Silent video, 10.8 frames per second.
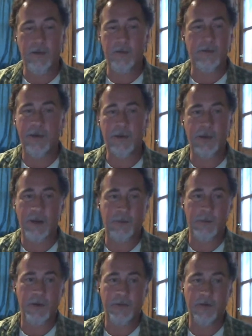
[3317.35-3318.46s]
It'll
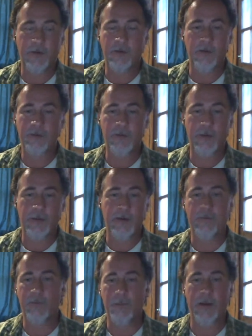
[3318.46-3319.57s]
take about a month to
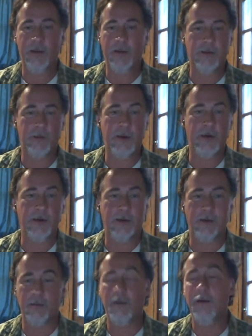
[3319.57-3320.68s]
negotiate and everybody get their
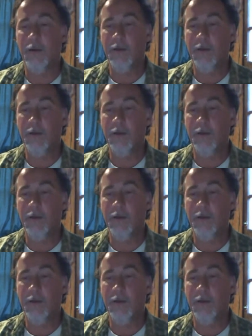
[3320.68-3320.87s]
money together.